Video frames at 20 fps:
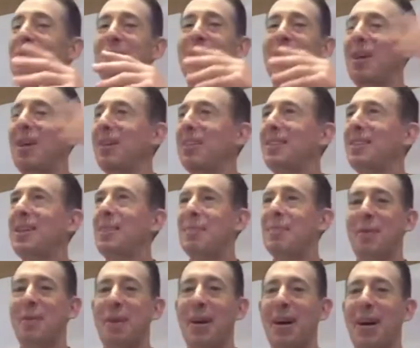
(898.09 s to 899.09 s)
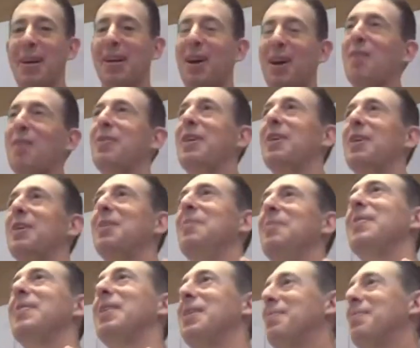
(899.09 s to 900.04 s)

the lights keep coming on and off here.